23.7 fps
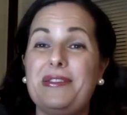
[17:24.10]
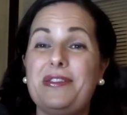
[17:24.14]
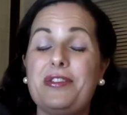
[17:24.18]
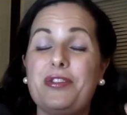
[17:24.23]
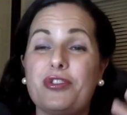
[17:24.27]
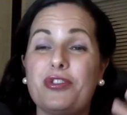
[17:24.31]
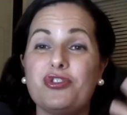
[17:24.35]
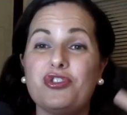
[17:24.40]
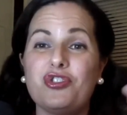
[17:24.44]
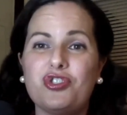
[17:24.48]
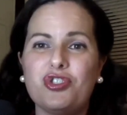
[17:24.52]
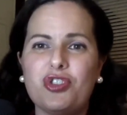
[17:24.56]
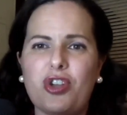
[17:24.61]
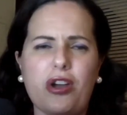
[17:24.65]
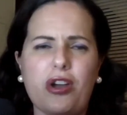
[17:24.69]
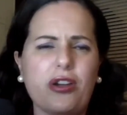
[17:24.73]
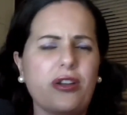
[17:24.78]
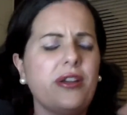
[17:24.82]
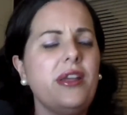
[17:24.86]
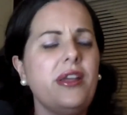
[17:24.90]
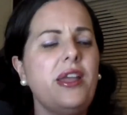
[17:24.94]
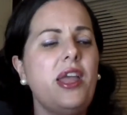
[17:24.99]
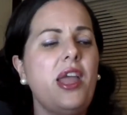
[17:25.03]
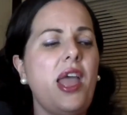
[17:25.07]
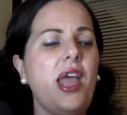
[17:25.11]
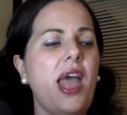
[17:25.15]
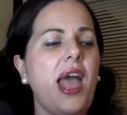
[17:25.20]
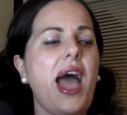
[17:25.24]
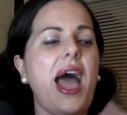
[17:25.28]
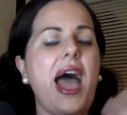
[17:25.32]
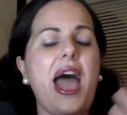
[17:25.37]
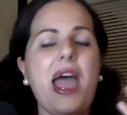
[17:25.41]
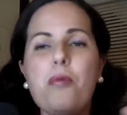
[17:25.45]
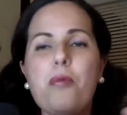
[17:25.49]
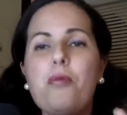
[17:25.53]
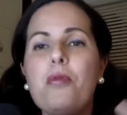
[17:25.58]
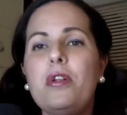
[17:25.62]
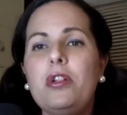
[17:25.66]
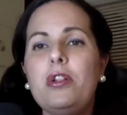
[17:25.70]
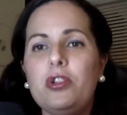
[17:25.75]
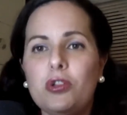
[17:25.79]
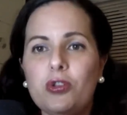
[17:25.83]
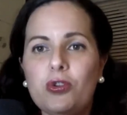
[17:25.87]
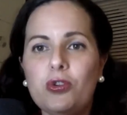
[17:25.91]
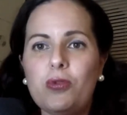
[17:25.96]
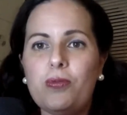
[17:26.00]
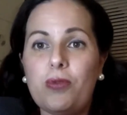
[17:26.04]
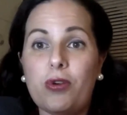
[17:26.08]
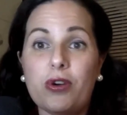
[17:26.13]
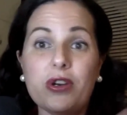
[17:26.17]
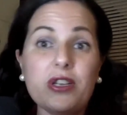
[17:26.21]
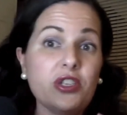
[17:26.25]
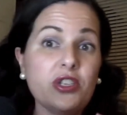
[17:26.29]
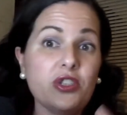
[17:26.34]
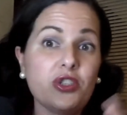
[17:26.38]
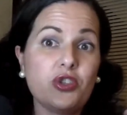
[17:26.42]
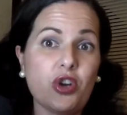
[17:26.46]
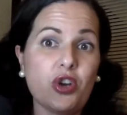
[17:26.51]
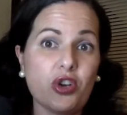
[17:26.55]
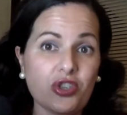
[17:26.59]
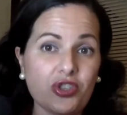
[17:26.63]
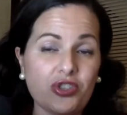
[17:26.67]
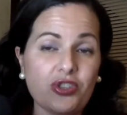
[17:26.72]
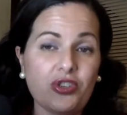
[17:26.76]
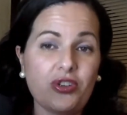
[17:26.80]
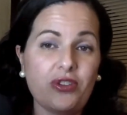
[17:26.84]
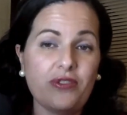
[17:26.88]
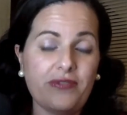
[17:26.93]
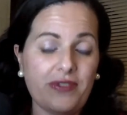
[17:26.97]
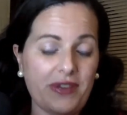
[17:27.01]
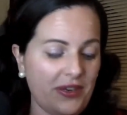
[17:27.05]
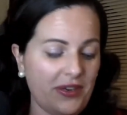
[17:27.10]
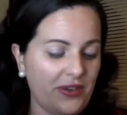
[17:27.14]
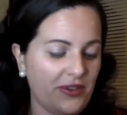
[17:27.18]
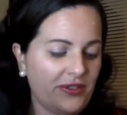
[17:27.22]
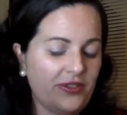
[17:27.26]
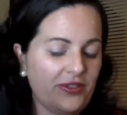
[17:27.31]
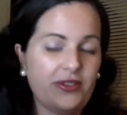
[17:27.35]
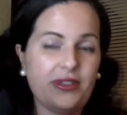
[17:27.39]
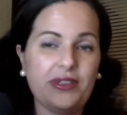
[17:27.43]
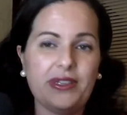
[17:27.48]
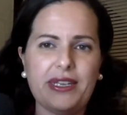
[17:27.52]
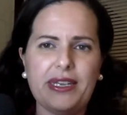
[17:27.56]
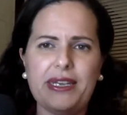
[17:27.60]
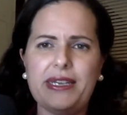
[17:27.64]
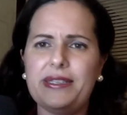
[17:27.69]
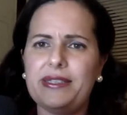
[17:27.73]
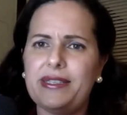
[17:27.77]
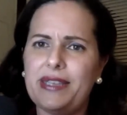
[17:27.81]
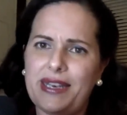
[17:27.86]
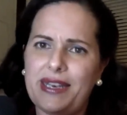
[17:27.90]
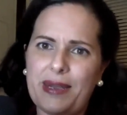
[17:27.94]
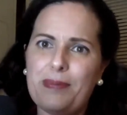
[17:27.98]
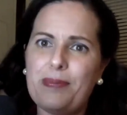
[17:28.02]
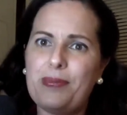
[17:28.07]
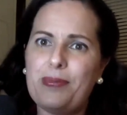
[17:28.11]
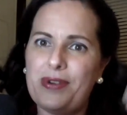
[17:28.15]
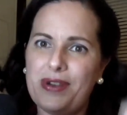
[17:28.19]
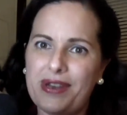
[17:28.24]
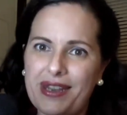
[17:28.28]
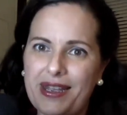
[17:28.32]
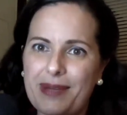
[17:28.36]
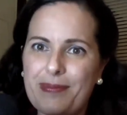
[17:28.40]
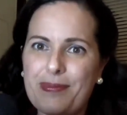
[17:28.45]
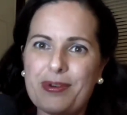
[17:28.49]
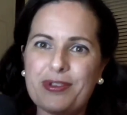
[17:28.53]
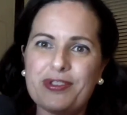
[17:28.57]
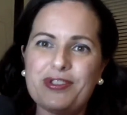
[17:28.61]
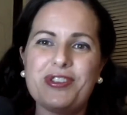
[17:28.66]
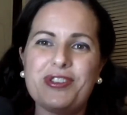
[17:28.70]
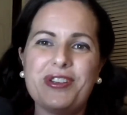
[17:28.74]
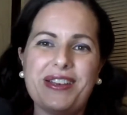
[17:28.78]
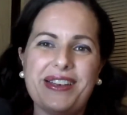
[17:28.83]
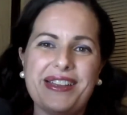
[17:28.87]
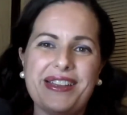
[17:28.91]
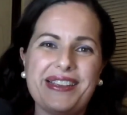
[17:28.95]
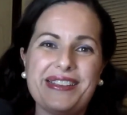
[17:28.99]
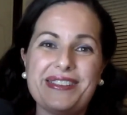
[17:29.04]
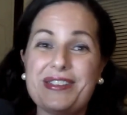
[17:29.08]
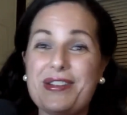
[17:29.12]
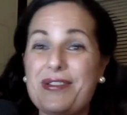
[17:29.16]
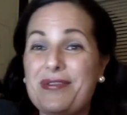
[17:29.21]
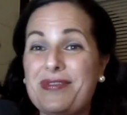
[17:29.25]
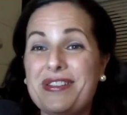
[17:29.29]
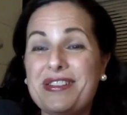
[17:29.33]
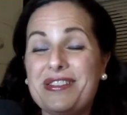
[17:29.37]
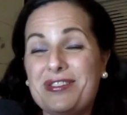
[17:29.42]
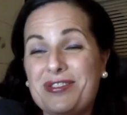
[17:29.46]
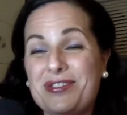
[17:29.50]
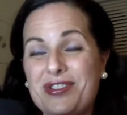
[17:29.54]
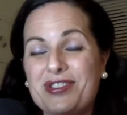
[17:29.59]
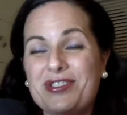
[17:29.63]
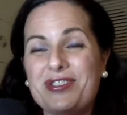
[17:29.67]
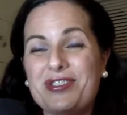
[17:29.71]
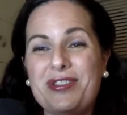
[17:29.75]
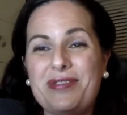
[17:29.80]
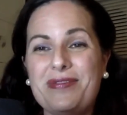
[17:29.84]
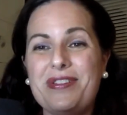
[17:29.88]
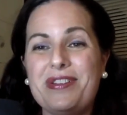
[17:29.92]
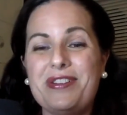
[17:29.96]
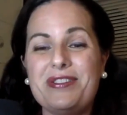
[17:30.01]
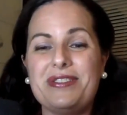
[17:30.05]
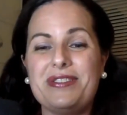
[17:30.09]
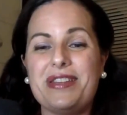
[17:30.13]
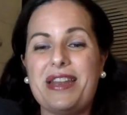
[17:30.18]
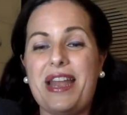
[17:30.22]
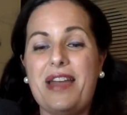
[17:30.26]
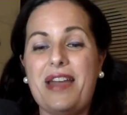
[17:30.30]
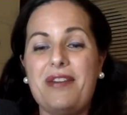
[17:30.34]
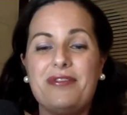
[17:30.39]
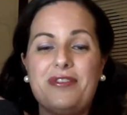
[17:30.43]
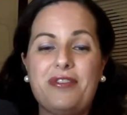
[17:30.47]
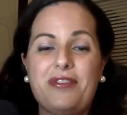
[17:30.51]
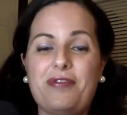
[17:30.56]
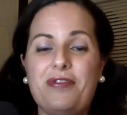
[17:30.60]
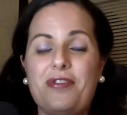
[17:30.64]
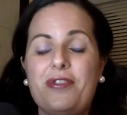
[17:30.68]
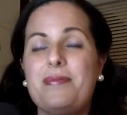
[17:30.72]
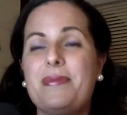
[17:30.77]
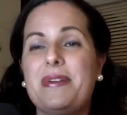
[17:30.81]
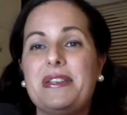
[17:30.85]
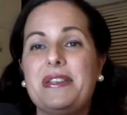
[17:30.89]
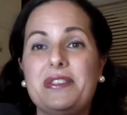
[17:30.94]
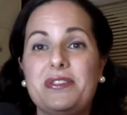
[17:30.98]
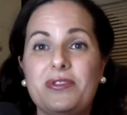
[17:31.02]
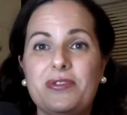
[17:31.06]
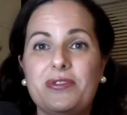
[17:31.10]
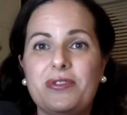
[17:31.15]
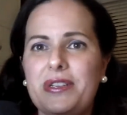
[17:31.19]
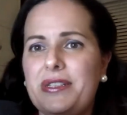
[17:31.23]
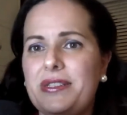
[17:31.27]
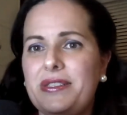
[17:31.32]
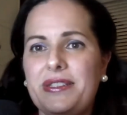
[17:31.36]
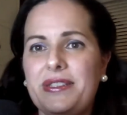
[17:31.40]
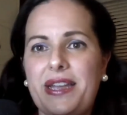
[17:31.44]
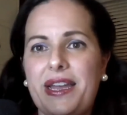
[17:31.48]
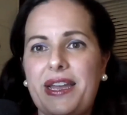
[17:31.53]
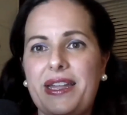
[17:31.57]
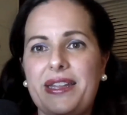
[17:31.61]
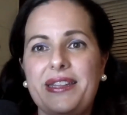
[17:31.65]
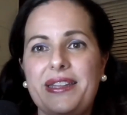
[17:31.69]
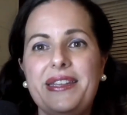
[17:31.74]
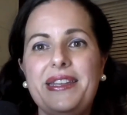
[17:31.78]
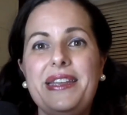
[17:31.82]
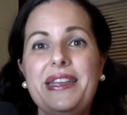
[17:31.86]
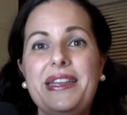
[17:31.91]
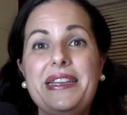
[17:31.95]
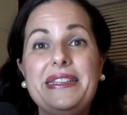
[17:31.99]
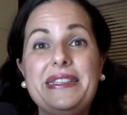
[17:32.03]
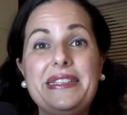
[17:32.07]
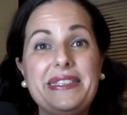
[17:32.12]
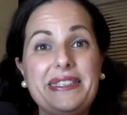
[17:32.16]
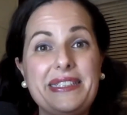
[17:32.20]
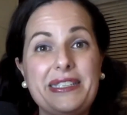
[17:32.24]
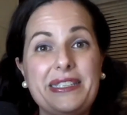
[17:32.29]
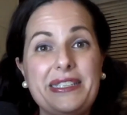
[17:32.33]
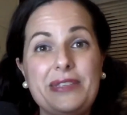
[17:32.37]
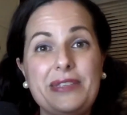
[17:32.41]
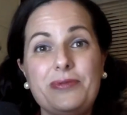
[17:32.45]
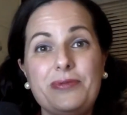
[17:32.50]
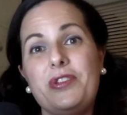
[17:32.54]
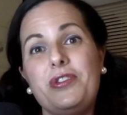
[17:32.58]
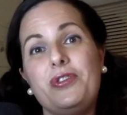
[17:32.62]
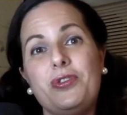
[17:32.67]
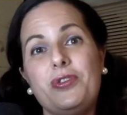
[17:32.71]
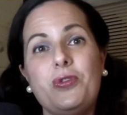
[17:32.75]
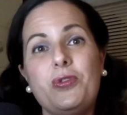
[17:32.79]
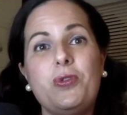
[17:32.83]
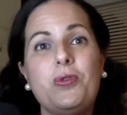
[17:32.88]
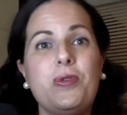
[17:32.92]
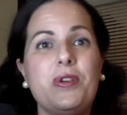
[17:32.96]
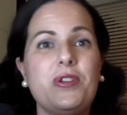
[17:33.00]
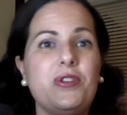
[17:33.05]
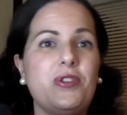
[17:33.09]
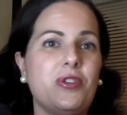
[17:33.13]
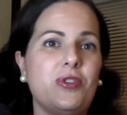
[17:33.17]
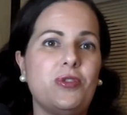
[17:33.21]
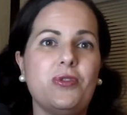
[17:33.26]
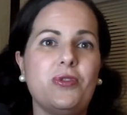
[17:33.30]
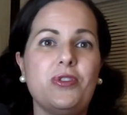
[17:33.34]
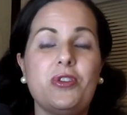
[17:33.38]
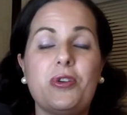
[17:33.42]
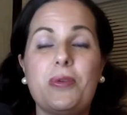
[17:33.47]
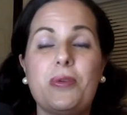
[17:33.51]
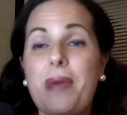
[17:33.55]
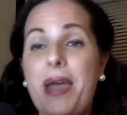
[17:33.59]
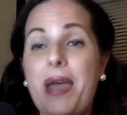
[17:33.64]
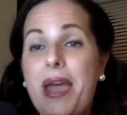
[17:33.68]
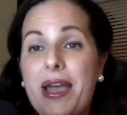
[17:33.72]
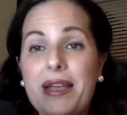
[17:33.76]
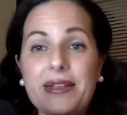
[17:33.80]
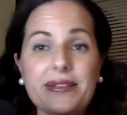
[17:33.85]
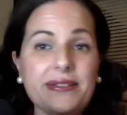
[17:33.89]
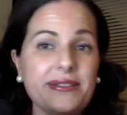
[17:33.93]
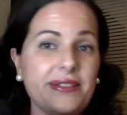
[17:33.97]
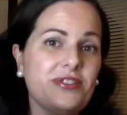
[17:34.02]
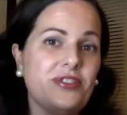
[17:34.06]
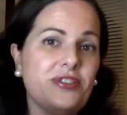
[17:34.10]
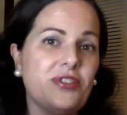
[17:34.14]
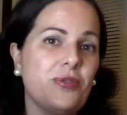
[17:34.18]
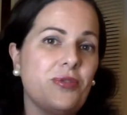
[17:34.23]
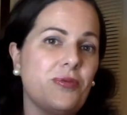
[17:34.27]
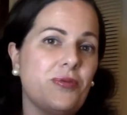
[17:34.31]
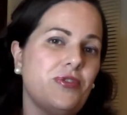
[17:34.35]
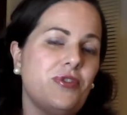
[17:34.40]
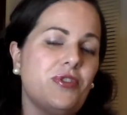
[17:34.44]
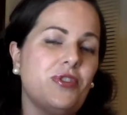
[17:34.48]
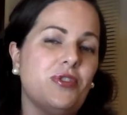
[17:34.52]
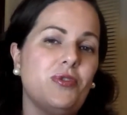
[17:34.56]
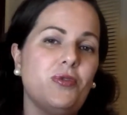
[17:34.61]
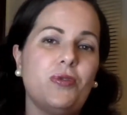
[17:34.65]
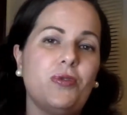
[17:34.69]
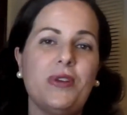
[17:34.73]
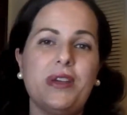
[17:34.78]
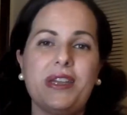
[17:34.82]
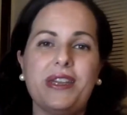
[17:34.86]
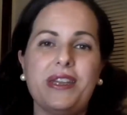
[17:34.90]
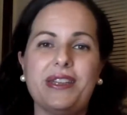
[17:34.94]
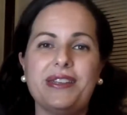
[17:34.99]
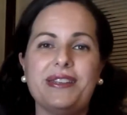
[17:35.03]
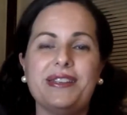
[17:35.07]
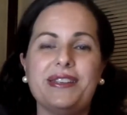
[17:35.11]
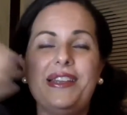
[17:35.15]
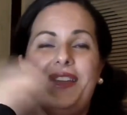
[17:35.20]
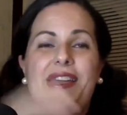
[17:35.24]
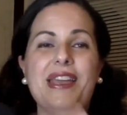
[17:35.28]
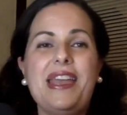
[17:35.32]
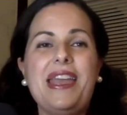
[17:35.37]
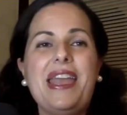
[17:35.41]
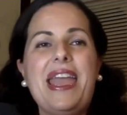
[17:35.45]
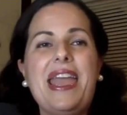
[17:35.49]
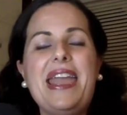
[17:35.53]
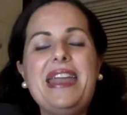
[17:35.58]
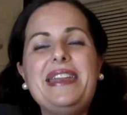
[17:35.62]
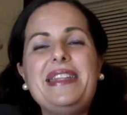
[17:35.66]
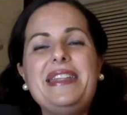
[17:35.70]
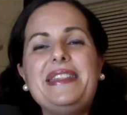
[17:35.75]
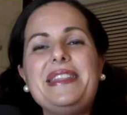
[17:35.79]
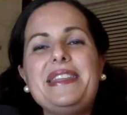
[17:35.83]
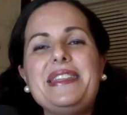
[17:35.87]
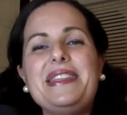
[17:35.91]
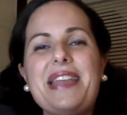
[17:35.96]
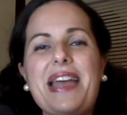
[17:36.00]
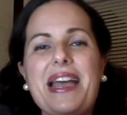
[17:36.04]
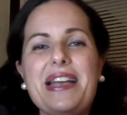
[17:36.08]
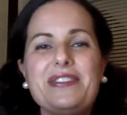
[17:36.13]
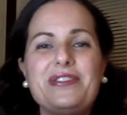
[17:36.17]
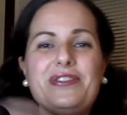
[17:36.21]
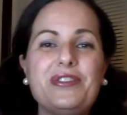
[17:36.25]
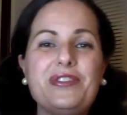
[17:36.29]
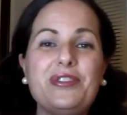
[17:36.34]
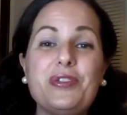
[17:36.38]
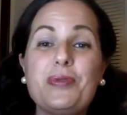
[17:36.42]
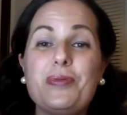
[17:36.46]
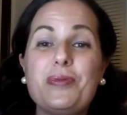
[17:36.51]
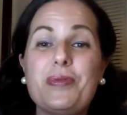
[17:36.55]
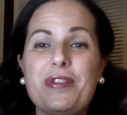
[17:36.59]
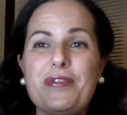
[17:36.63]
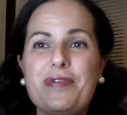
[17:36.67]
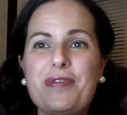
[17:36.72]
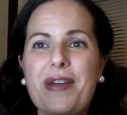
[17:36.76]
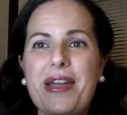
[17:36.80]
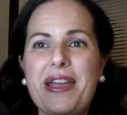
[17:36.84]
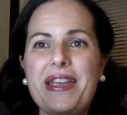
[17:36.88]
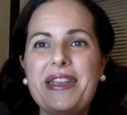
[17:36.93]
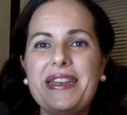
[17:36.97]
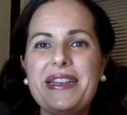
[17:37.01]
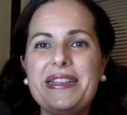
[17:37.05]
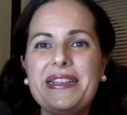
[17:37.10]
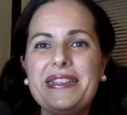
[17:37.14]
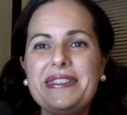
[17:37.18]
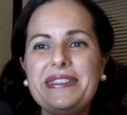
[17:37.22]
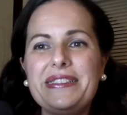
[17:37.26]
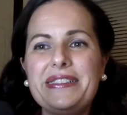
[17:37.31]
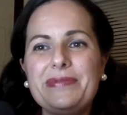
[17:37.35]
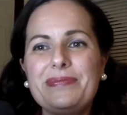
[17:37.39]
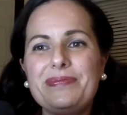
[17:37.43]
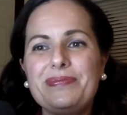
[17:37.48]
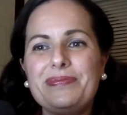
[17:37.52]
stock? I will do more instructional videos on this, and I'm putting a bunch of links of the instructional videos that I have done for my students, that this is what you do when you're doing your master's or when you're doing anything that has to do with finance.